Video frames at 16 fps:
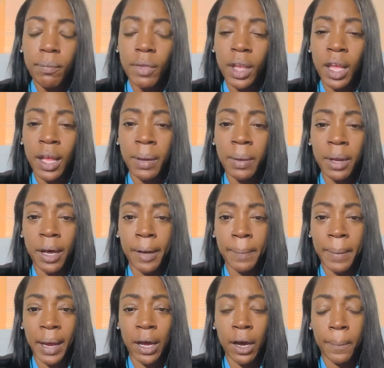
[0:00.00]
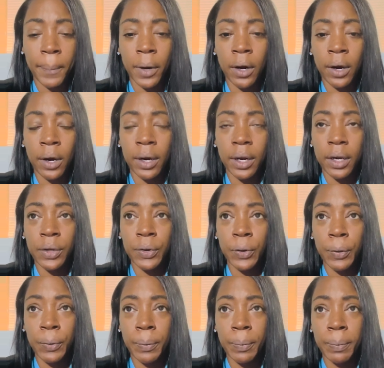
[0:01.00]
and my upper, you
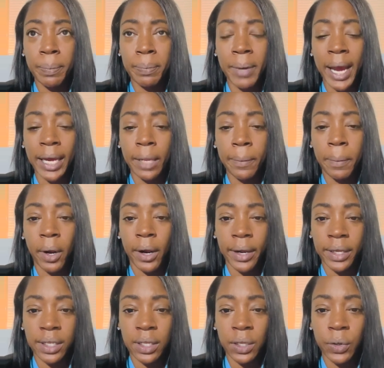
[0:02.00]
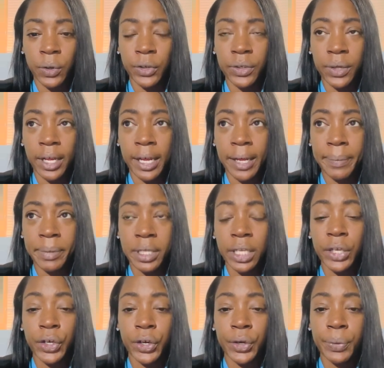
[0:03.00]
know, body part is a little
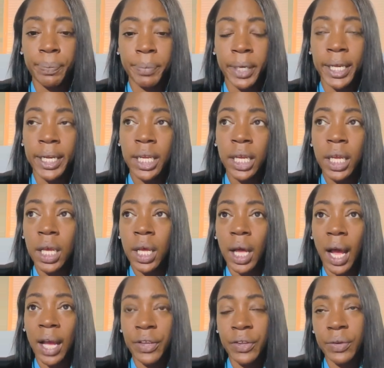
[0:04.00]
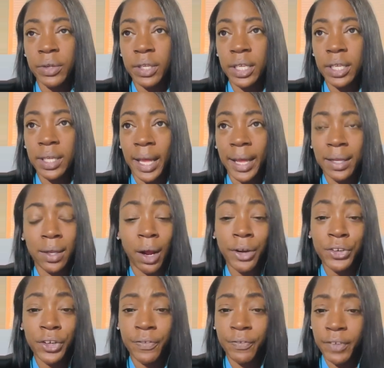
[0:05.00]
slender. But I usually, like,
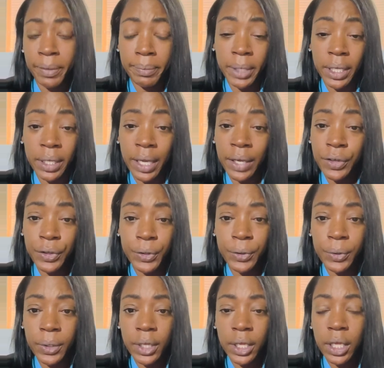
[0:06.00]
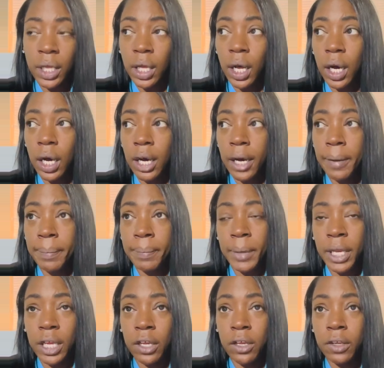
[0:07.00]
larges fit me. They do.
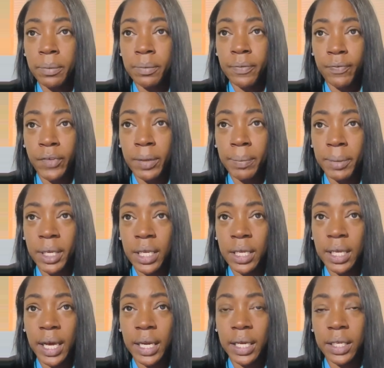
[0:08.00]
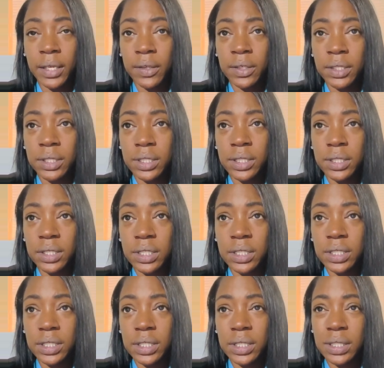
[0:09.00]
Medium fit me kind
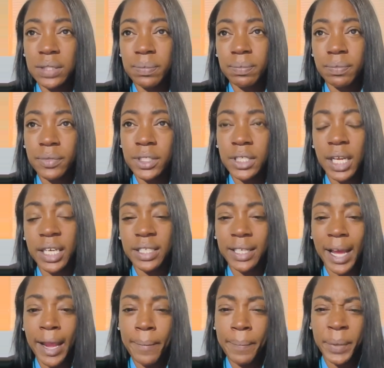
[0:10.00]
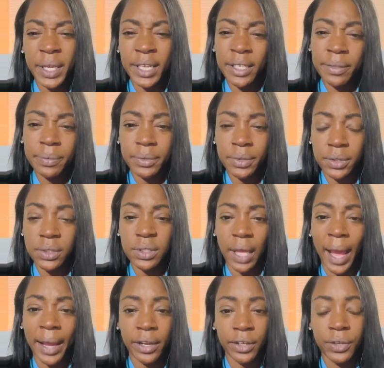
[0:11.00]
of tight, but
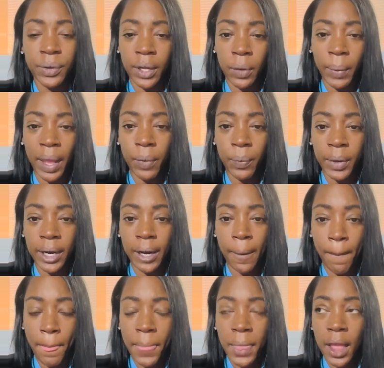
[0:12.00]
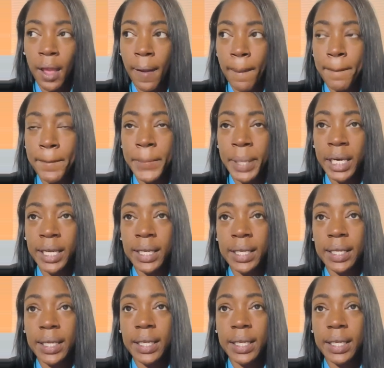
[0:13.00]
I can still get away with it. But